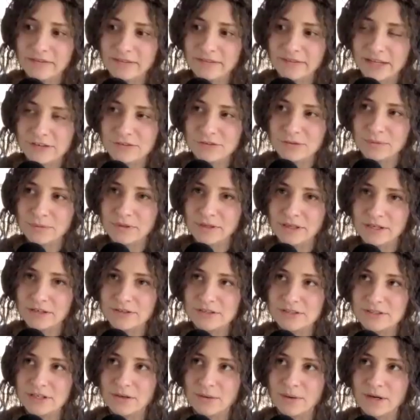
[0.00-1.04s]
that's a really
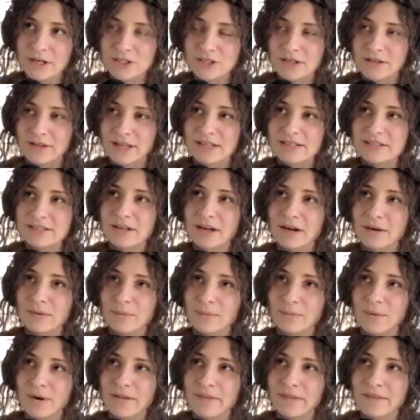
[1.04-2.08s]
interesting question. That's not
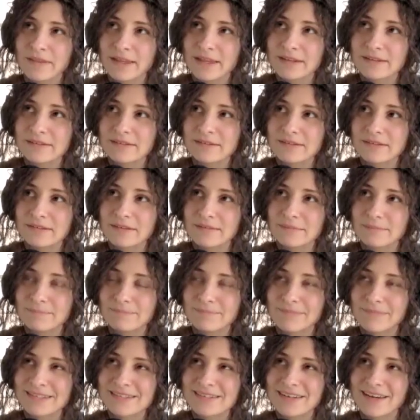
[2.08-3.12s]
one that's
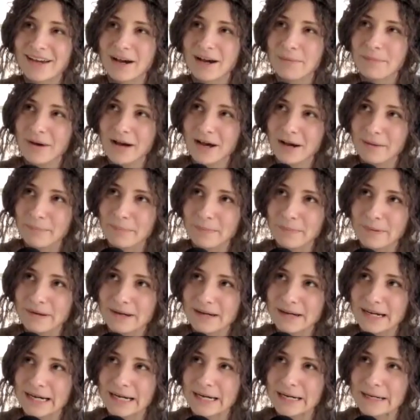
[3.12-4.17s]
come up.
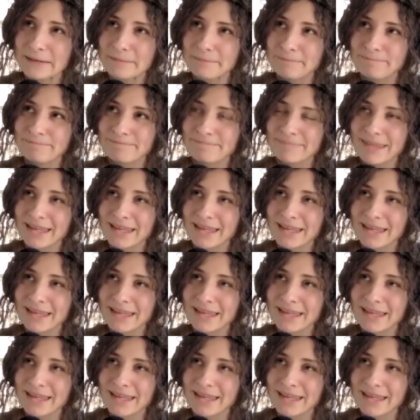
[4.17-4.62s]
I